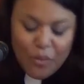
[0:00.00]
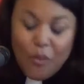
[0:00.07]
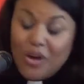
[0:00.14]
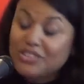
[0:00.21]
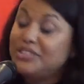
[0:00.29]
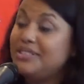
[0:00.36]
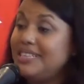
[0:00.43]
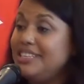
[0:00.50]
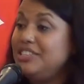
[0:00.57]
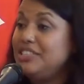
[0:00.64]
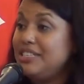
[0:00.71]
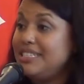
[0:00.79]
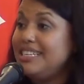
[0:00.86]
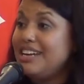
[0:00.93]
Want to see
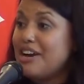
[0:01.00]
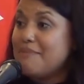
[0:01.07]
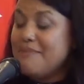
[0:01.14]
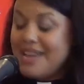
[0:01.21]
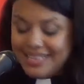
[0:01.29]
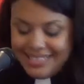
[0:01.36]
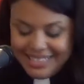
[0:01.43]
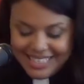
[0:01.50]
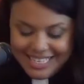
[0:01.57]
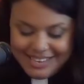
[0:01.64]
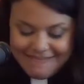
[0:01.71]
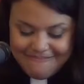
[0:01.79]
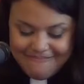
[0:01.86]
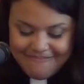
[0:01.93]
Jesus in our midst?
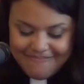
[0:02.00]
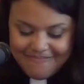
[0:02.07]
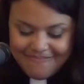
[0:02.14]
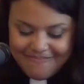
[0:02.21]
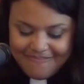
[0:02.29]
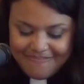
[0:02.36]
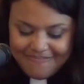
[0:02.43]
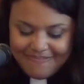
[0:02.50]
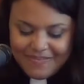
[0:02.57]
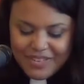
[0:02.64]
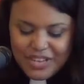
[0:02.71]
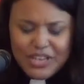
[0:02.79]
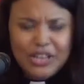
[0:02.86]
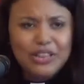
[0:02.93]

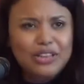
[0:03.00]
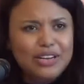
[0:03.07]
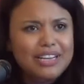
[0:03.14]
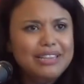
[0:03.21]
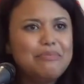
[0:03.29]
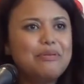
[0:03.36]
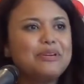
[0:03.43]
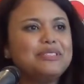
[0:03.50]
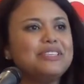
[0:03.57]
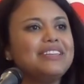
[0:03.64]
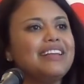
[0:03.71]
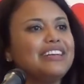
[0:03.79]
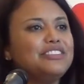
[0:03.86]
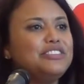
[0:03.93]
Look at the
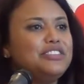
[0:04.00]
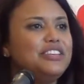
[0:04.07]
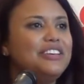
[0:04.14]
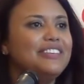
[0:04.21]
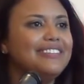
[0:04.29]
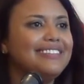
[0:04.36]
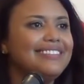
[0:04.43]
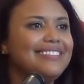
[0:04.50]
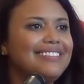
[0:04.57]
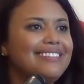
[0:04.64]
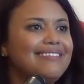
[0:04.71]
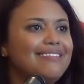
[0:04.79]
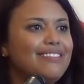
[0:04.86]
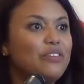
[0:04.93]
person next to you.
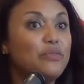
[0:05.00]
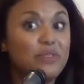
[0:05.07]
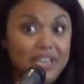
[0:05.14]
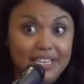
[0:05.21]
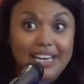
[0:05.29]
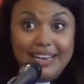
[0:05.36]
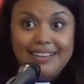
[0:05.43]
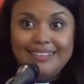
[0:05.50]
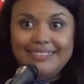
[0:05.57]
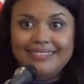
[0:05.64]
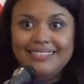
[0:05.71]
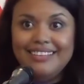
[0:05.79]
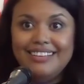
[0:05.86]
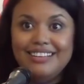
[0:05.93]
Really,
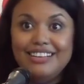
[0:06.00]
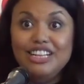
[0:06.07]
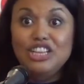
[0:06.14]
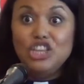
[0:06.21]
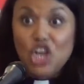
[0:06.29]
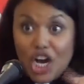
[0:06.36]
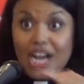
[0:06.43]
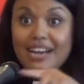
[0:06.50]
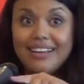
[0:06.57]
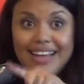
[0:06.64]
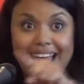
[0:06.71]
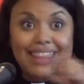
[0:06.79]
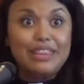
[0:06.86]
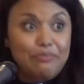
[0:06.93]
look
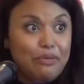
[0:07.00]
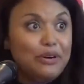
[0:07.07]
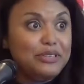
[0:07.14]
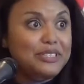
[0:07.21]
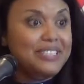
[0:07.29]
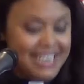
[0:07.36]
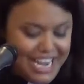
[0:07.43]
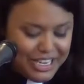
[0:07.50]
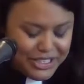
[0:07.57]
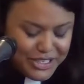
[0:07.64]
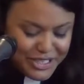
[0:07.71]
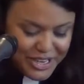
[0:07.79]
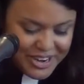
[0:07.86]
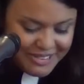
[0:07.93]
at the person
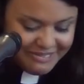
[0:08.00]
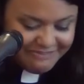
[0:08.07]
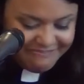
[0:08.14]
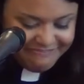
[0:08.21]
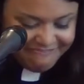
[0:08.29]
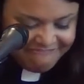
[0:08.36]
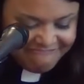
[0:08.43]
next to you.